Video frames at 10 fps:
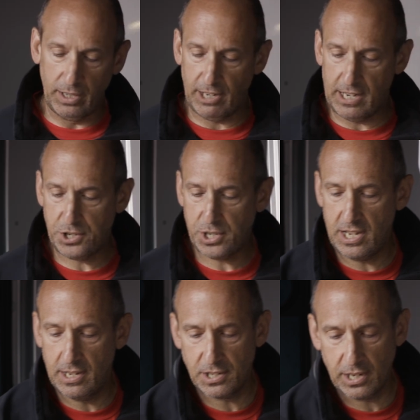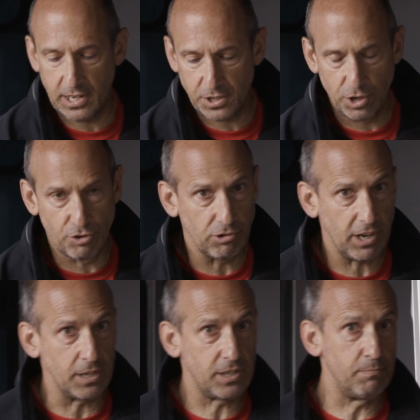Now ISC is a
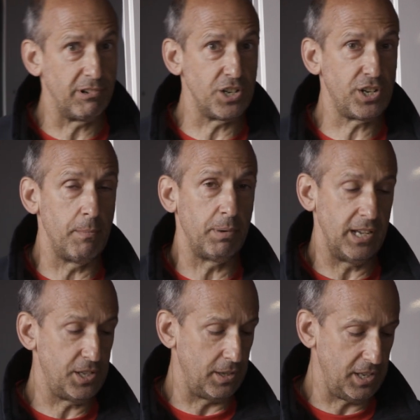great British company, so